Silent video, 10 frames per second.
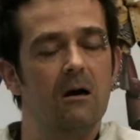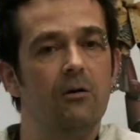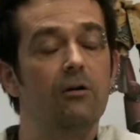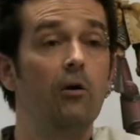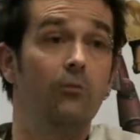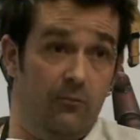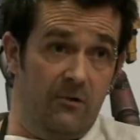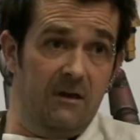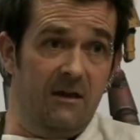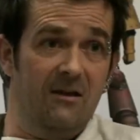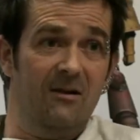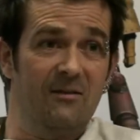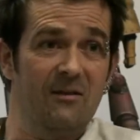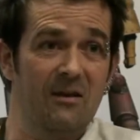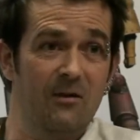No, not really. I
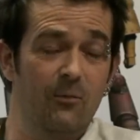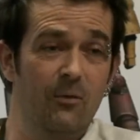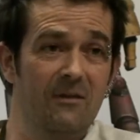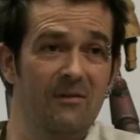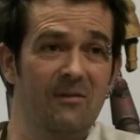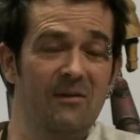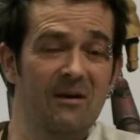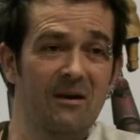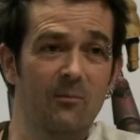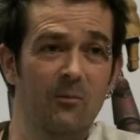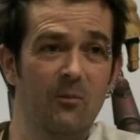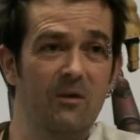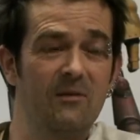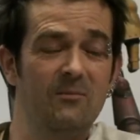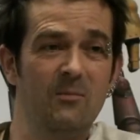think with
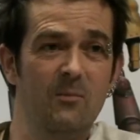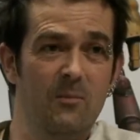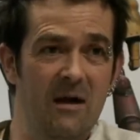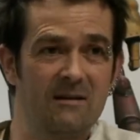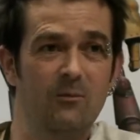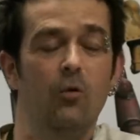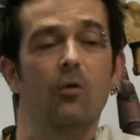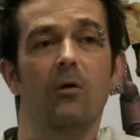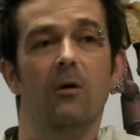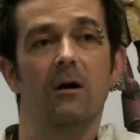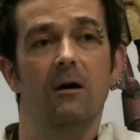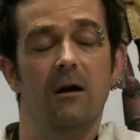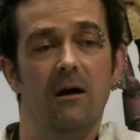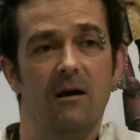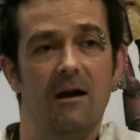Badab War,
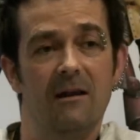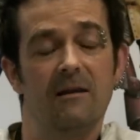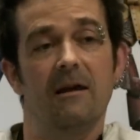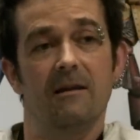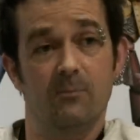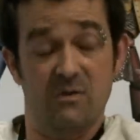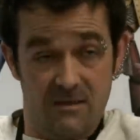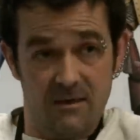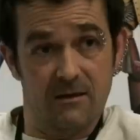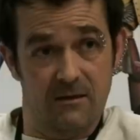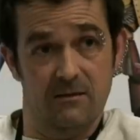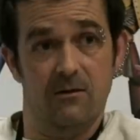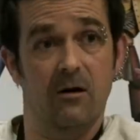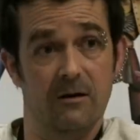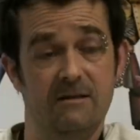Alan had a particular
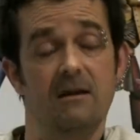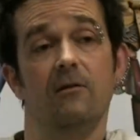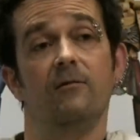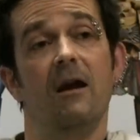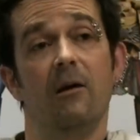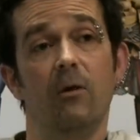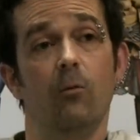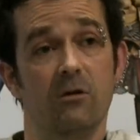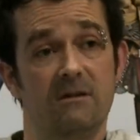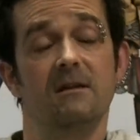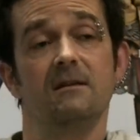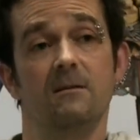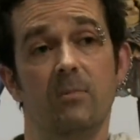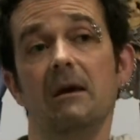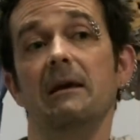idea of how he wanted it to
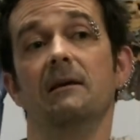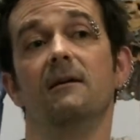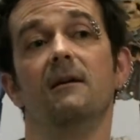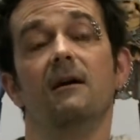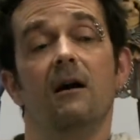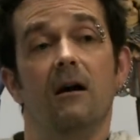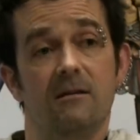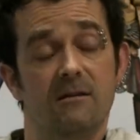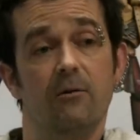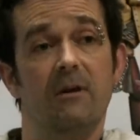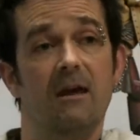be, and so he